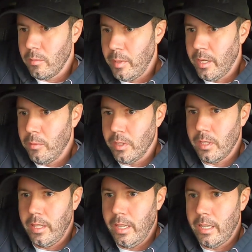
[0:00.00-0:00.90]
the big
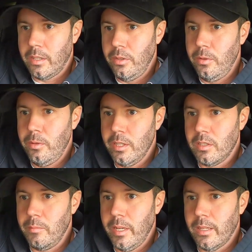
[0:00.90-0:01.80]
ones, and that tune
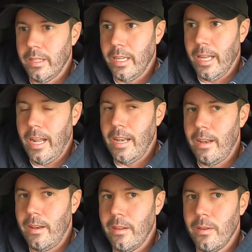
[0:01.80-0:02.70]
is the big thing.
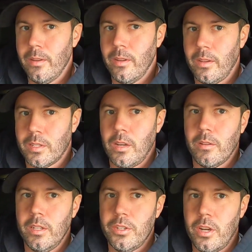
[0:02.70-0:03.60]
And I was
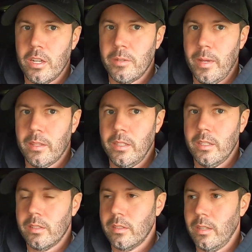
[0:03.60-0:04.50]
talking to Josh about
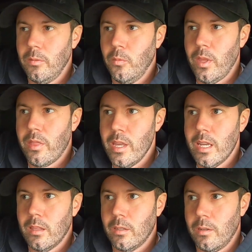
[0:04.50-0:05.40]
this. We
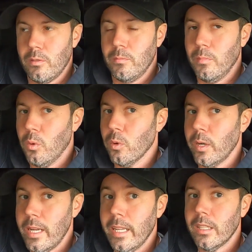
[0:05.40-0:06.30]
think that there's
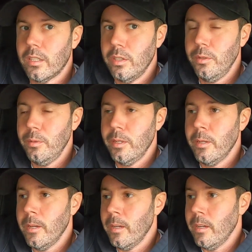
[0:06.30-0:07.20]
more in the tune.
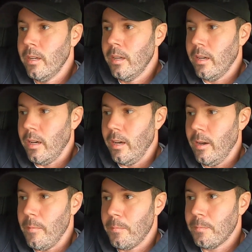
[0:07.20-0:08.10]

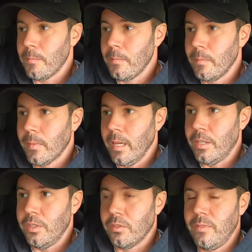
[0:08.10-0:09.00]

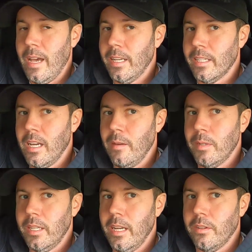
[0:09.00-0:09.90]
It's just finding
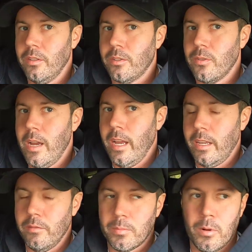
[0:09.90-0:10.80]
time to get out to the track.
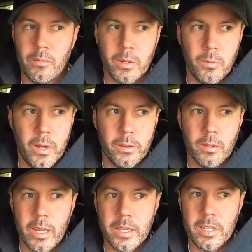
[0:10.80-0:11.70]
It was perfect
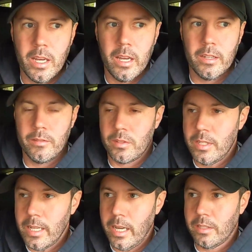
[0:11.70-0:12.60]
weather last night. It was
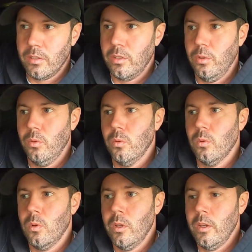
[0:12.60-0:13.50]
nice and
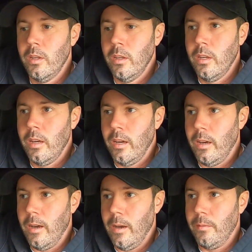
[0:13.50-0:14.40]
cool.
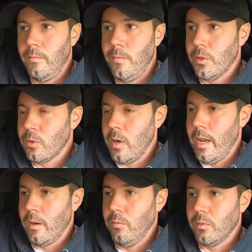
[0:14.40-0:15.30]
The
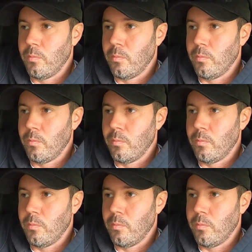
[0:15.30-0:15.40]
track was